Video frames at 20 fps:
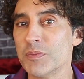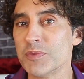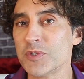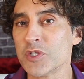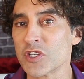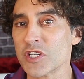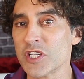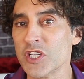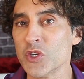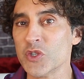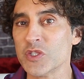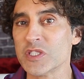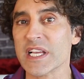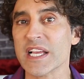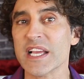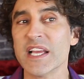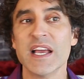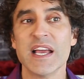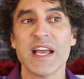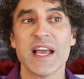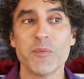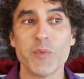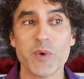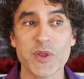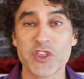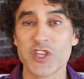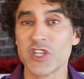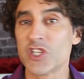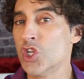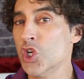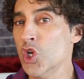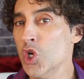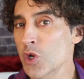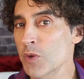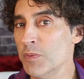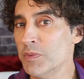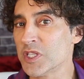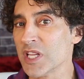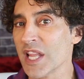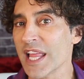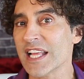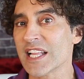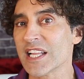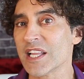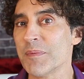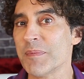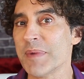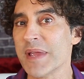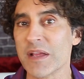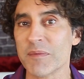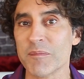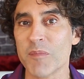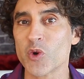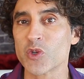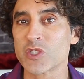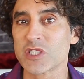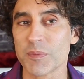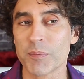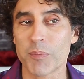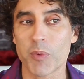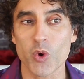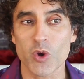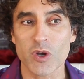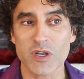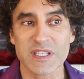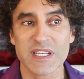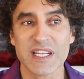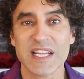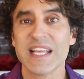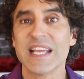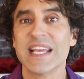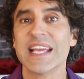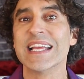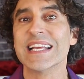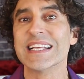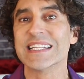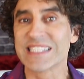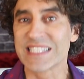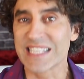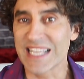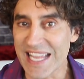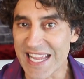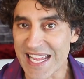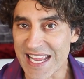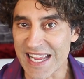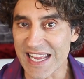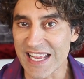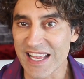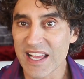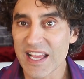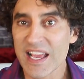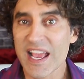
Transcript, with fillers: you're using, with the tubes likely being most important, is key.